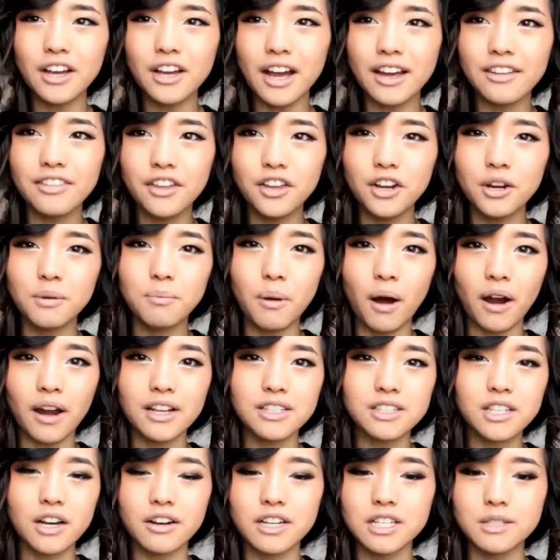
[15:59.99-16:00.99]
I think your
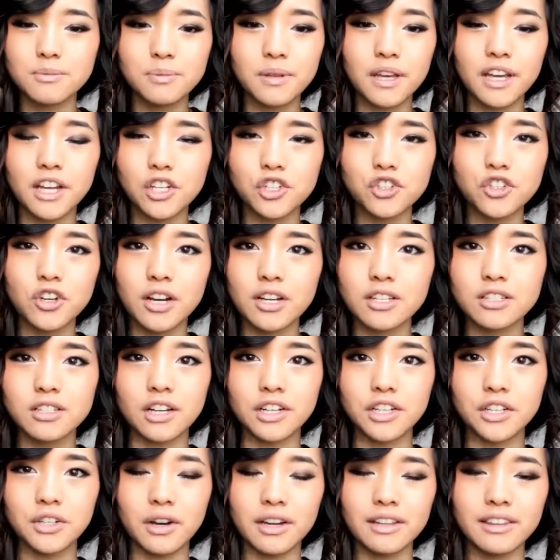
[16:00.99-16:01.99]
body's always playing tricks
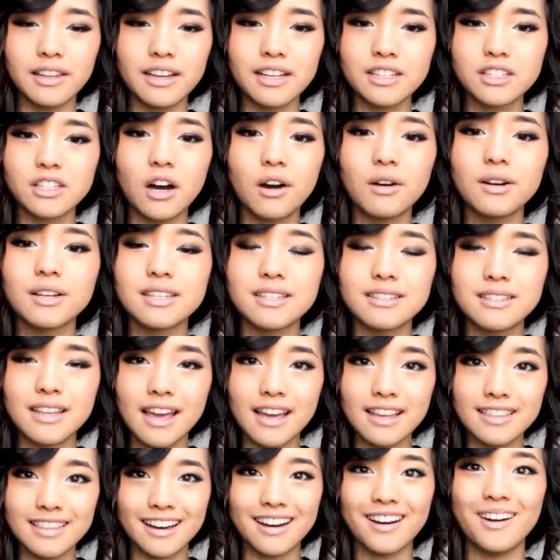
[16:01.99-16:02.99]
on you. I think it's always
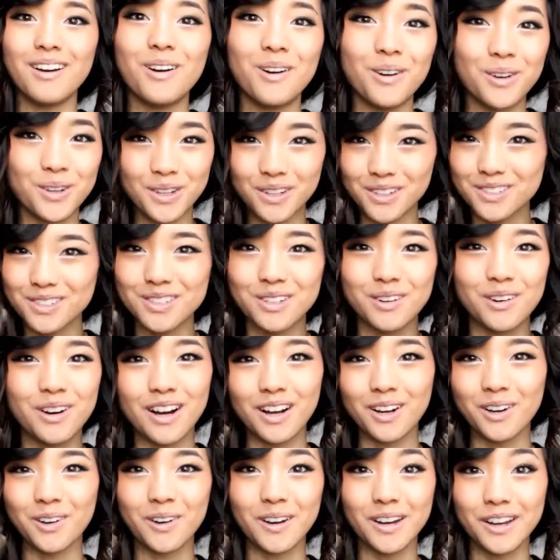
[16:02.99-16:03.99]
saying that, oh, you're so
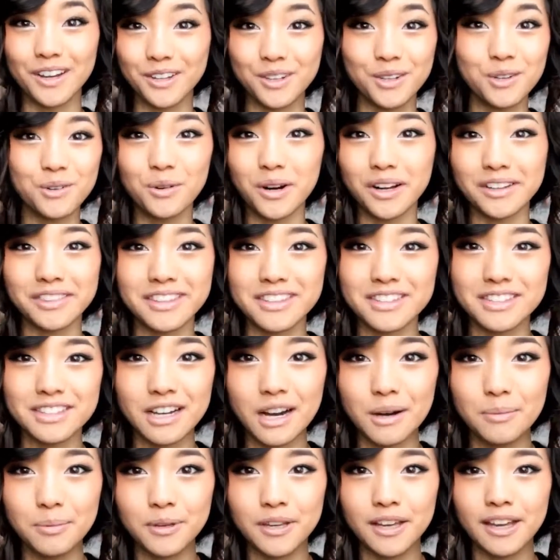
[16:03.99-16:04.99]
hungry, you want this
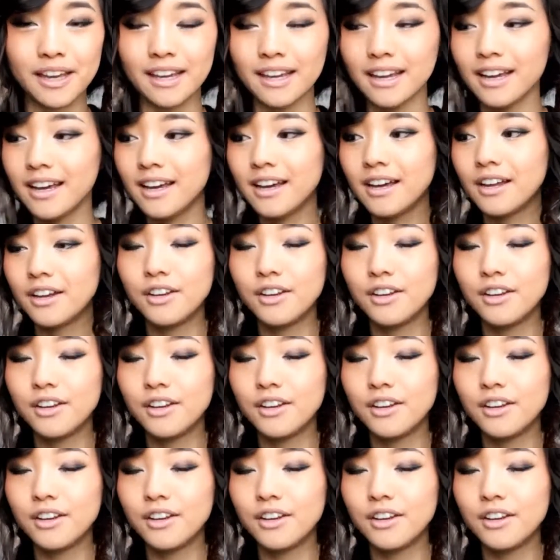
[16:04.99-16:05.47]
cupcake.